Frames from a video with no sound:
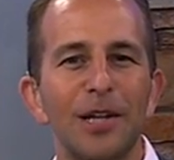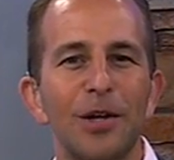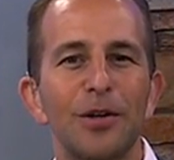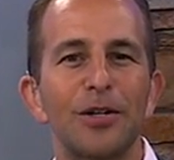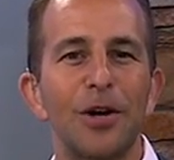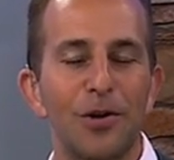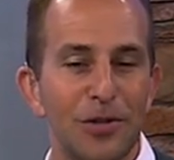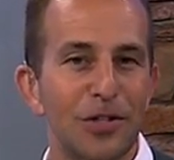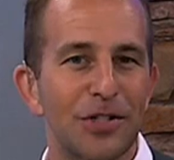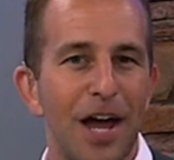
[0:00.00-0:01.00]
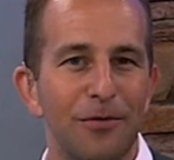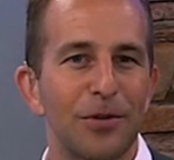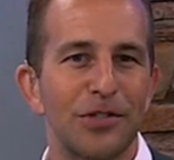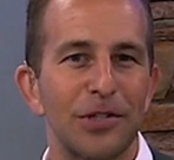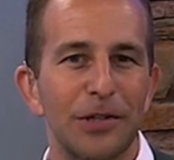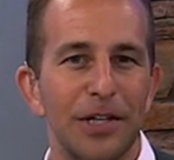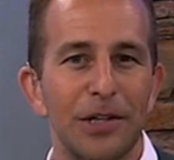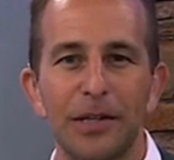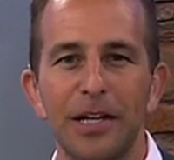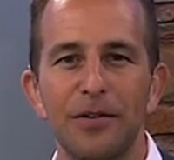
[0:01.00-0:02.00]
Logan coaching staff recently.
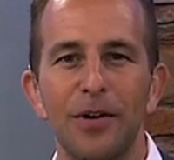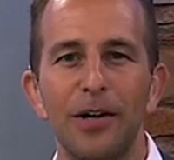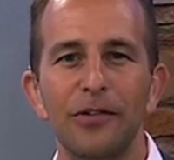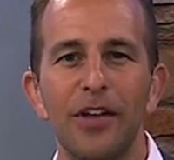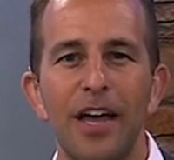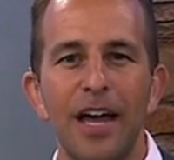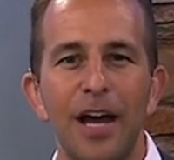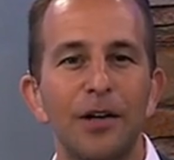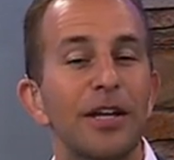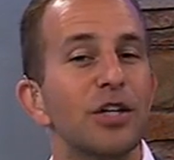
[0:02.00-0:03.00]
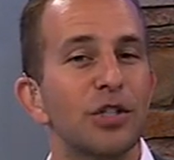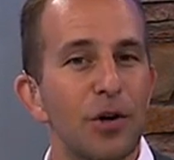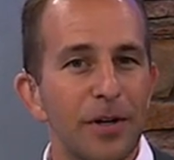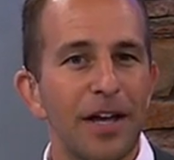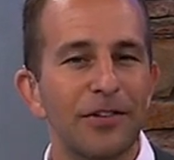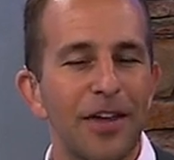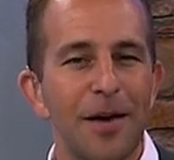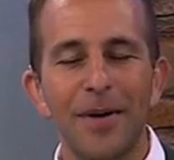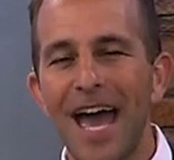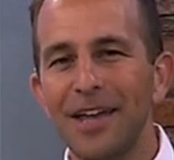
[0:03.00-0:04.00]
The Lady Vols held a showcase
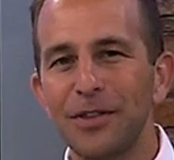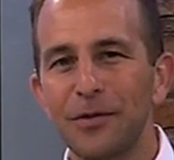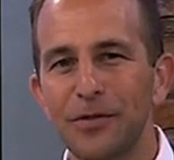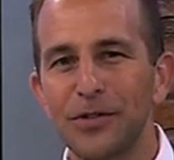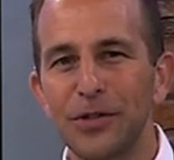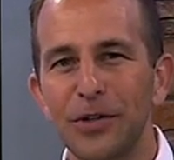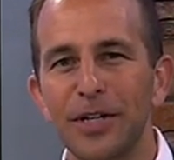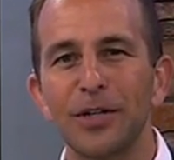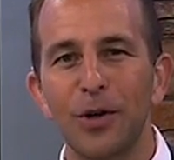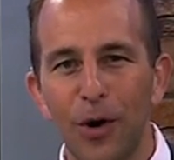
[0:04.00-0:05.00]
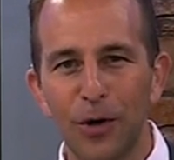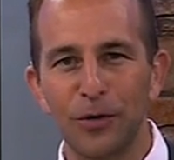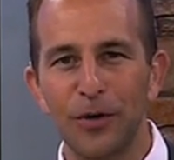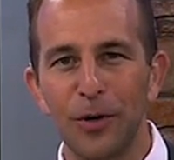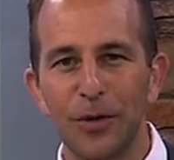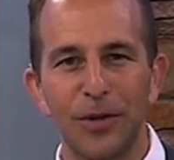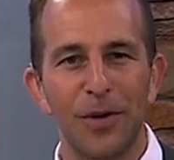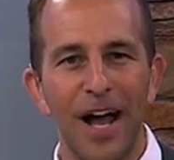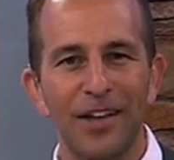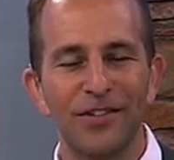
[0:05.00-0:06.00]
camp at their facility in Carterville with their
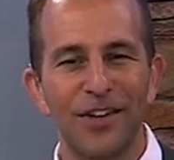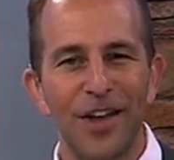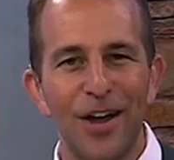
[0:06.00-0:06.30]
eyes